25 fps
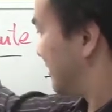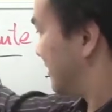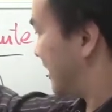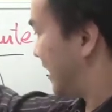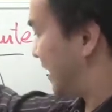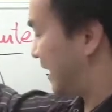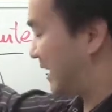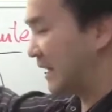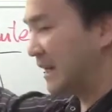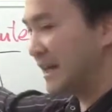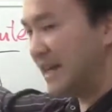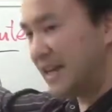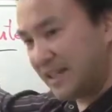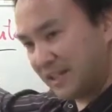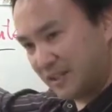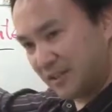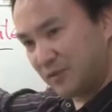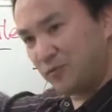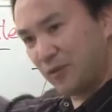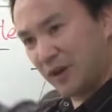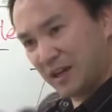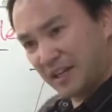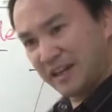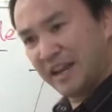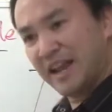at least
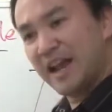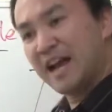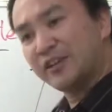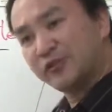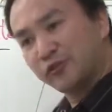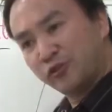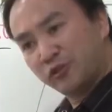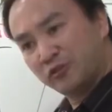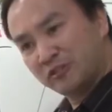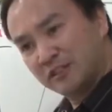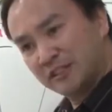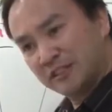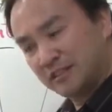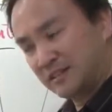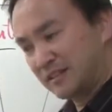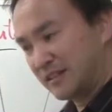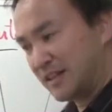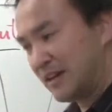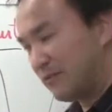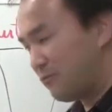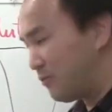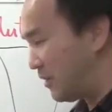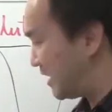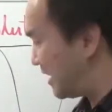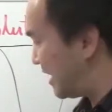what
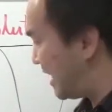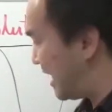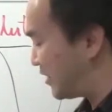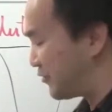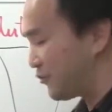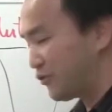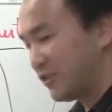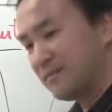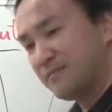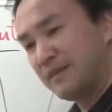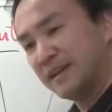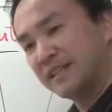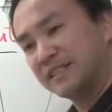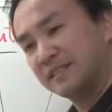naturally